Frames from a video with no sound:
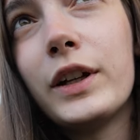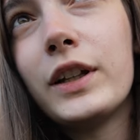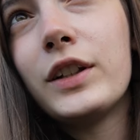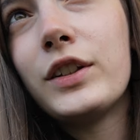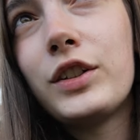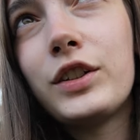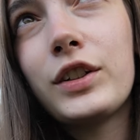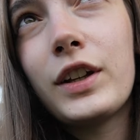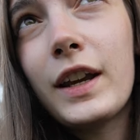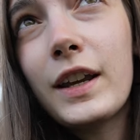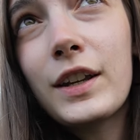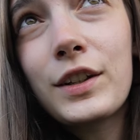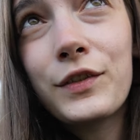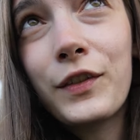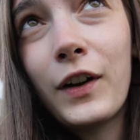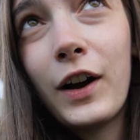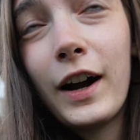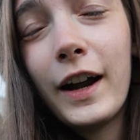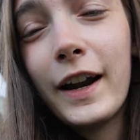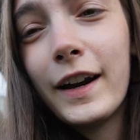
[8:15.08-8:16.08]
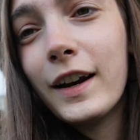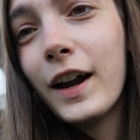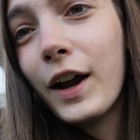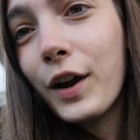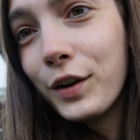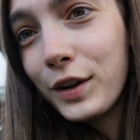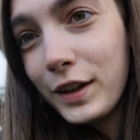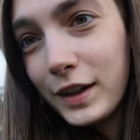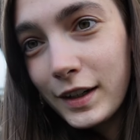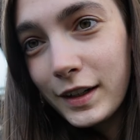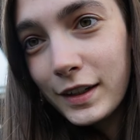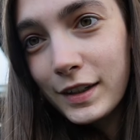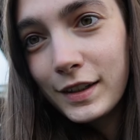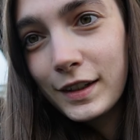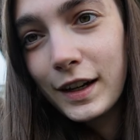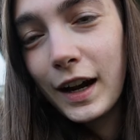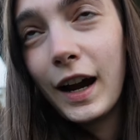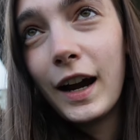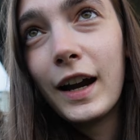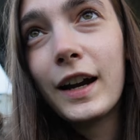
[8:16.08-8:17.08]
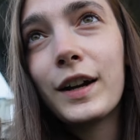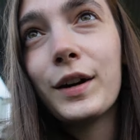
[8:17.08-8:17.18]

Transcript: which is fine. I only need a snack,